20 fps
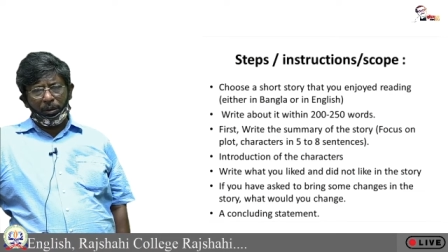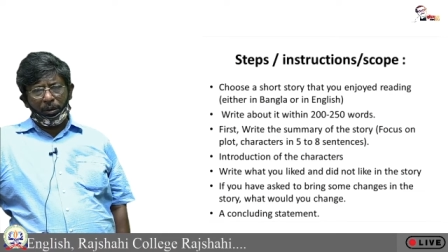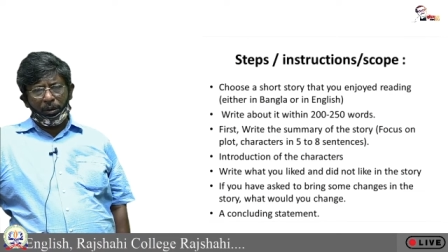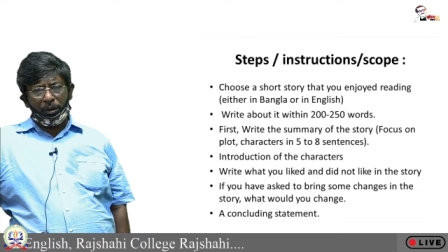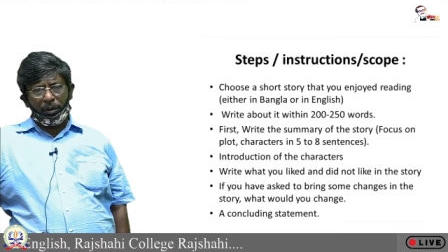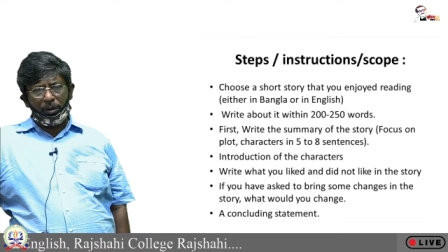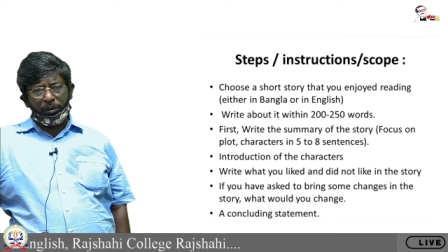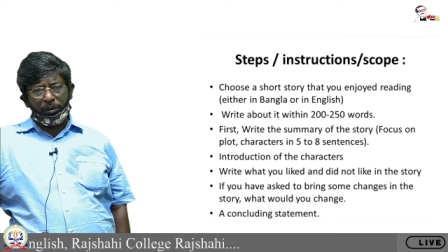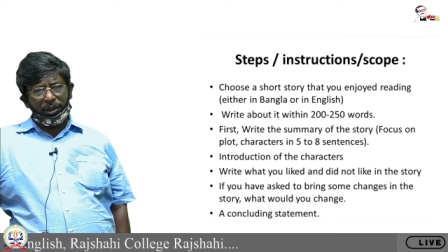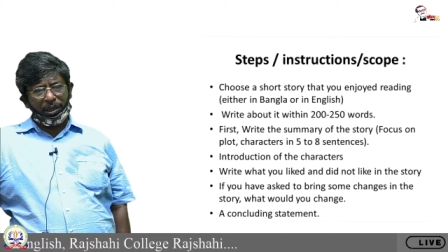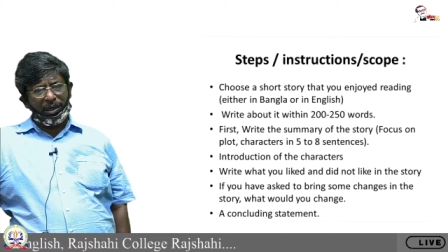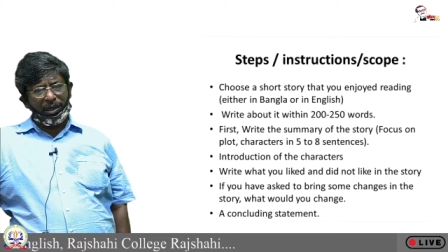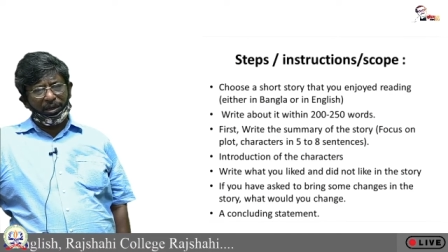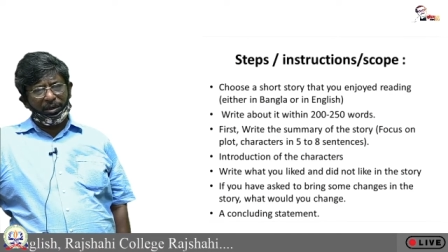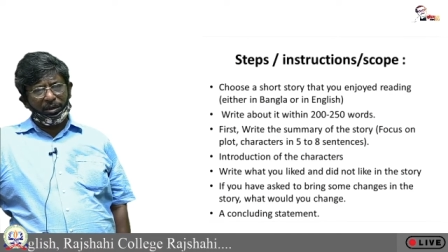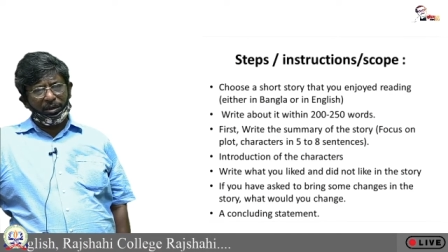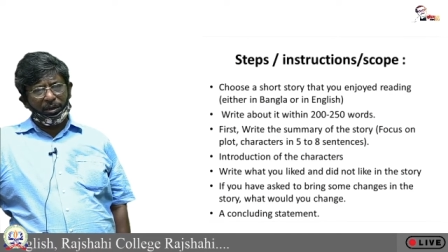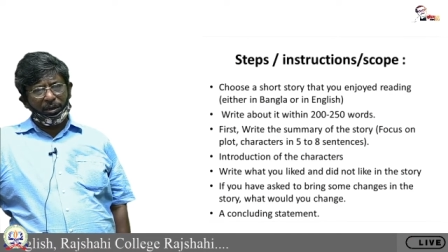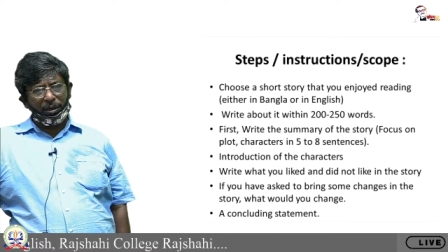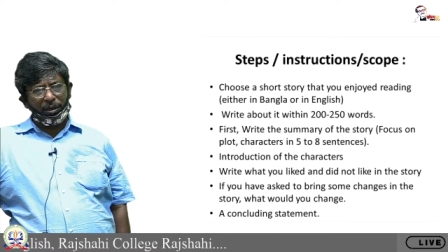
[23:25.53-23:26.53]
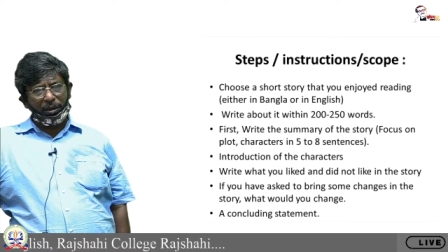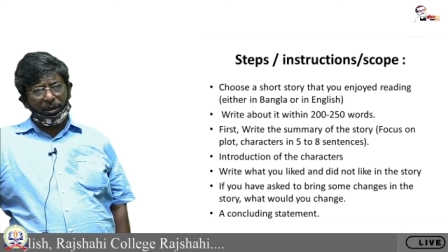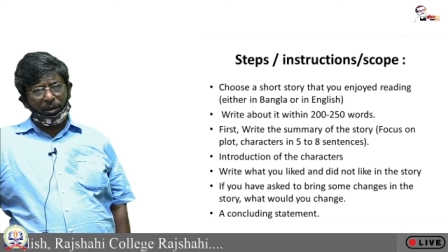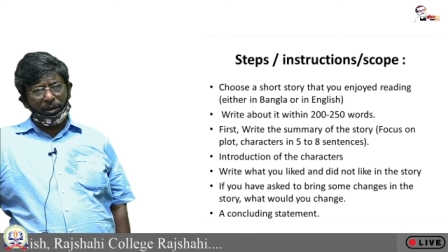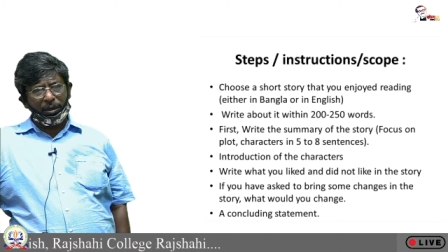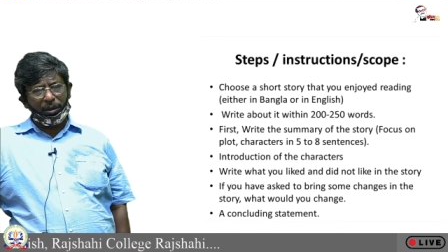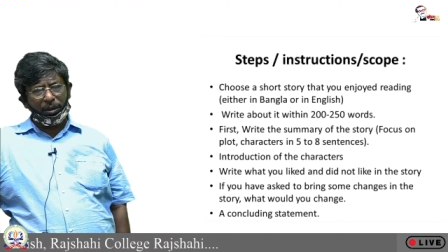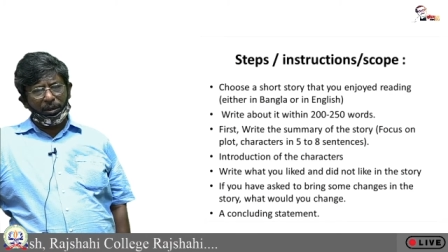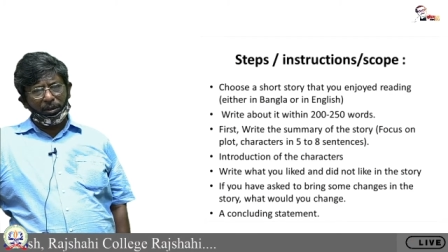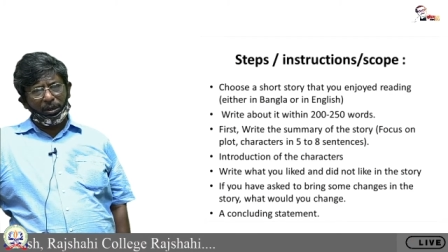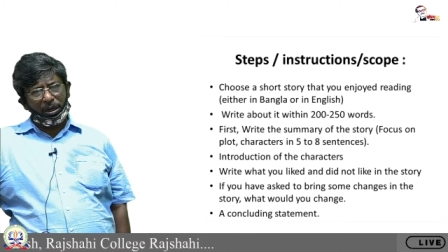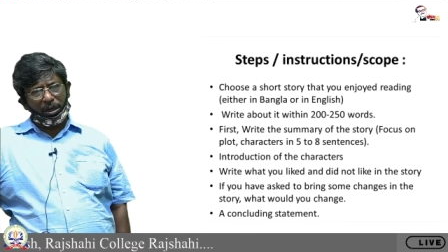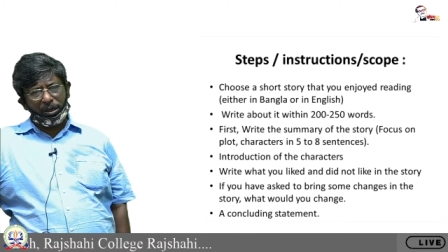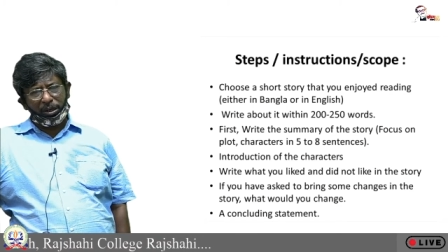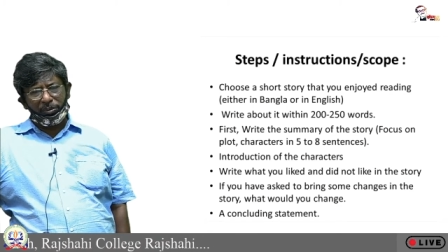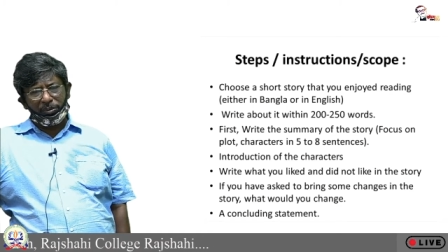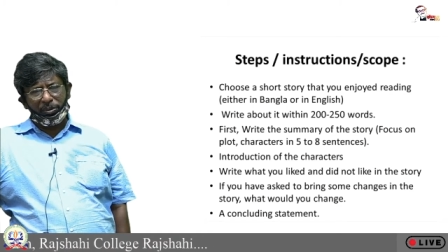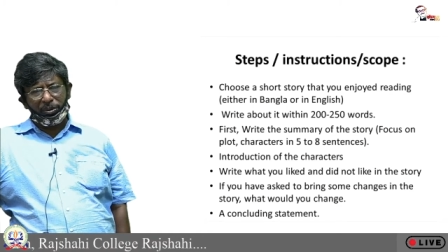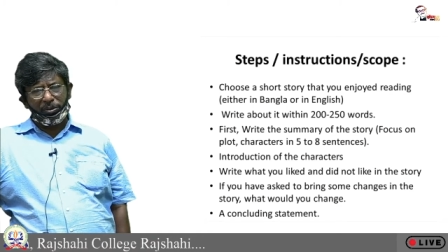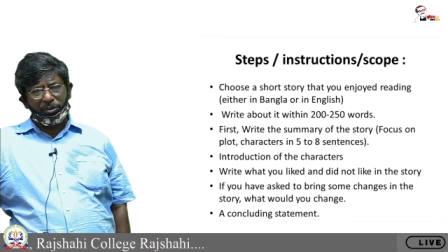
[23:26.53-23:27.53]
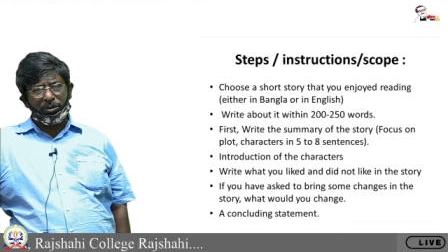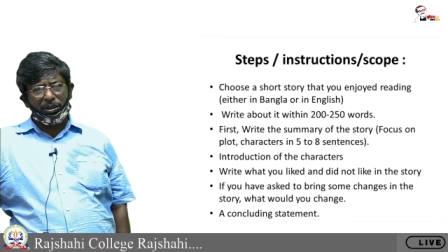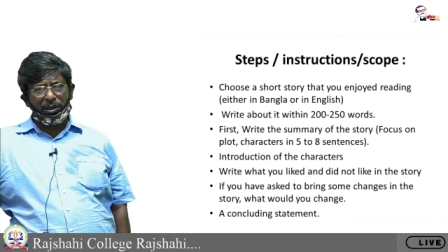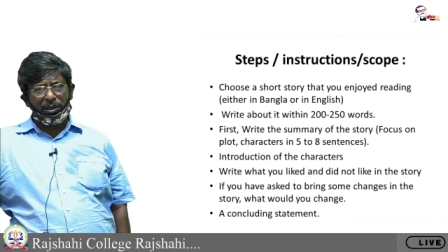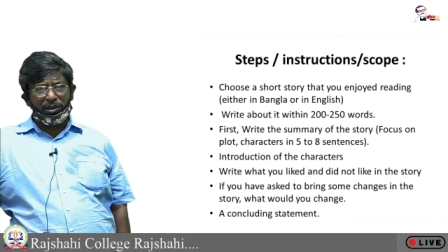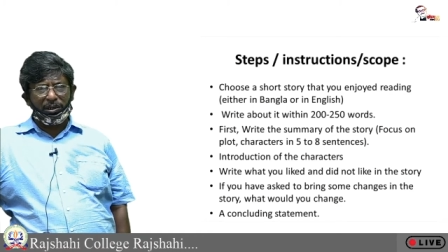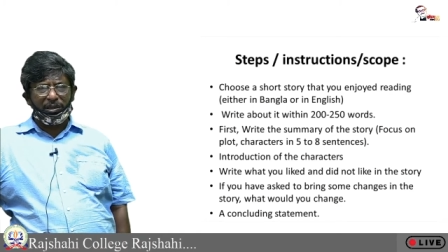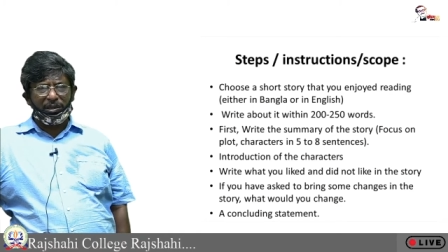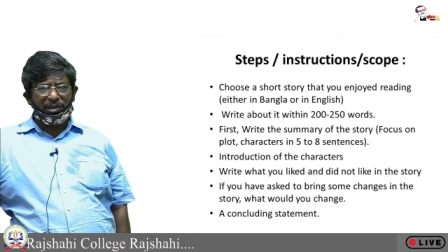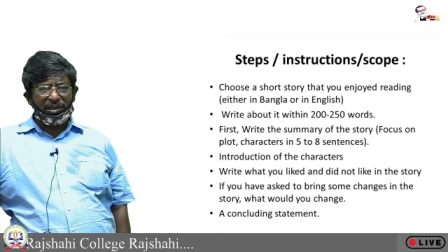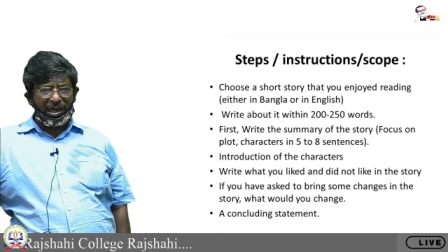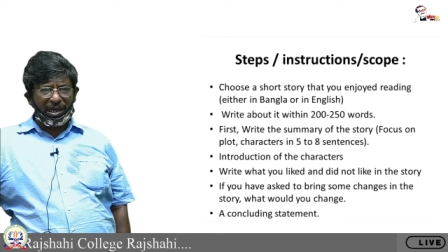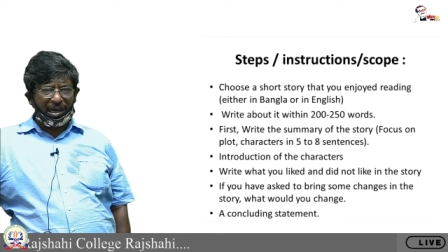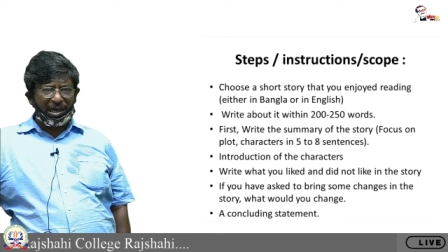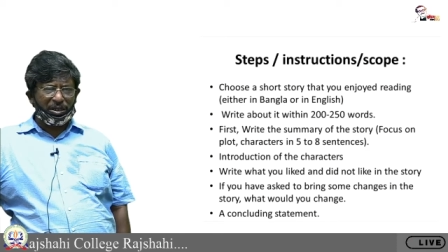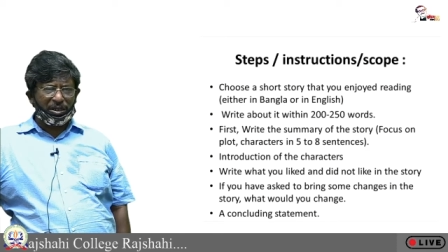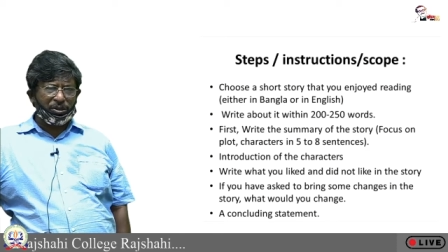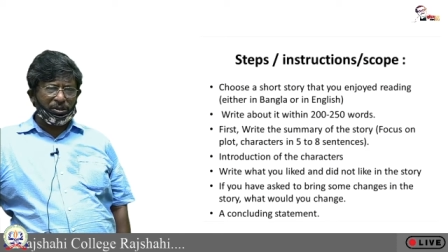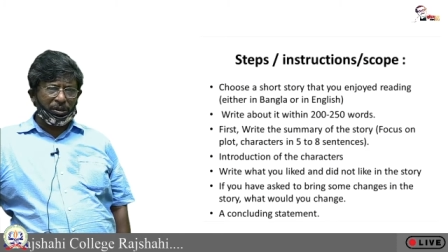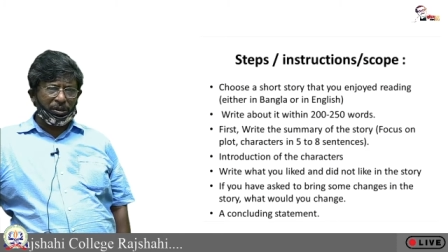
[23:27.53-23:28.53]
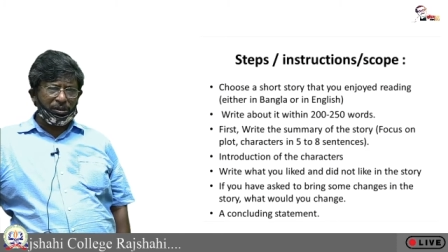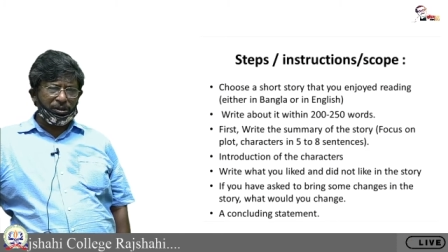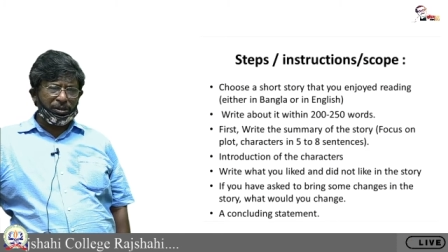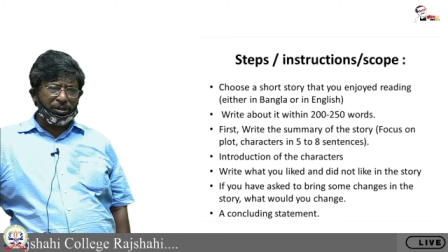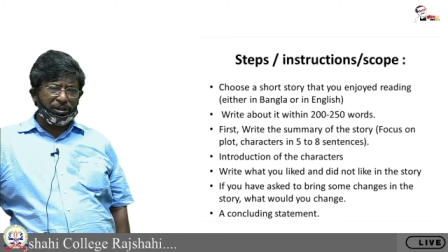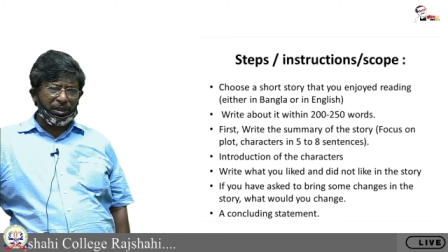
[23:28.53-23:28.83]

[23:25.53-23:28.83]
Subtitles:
their contribution in the actions,